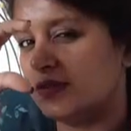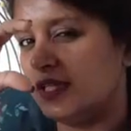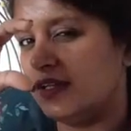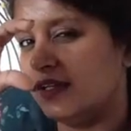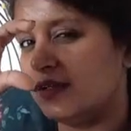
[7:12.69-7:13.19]

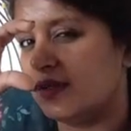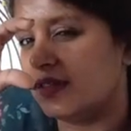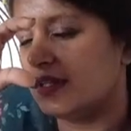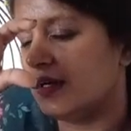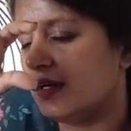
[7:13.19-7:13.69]
heel
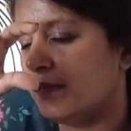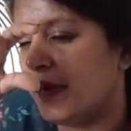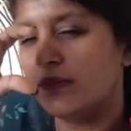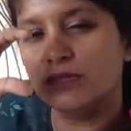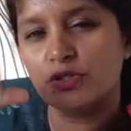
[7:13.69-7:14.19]
iruvanta
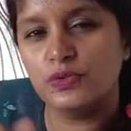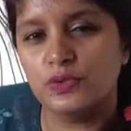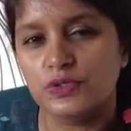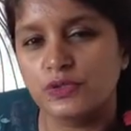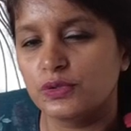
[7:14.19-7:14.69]
pump
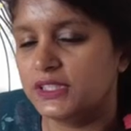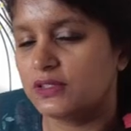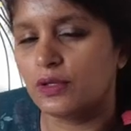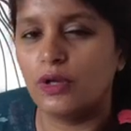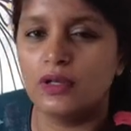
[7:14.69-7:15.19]
shoes
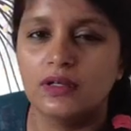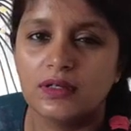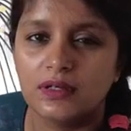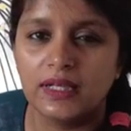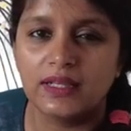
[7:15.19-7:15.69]
these are all
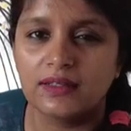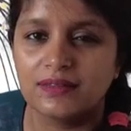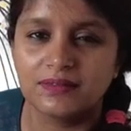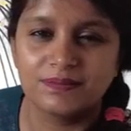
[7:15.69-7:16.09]
like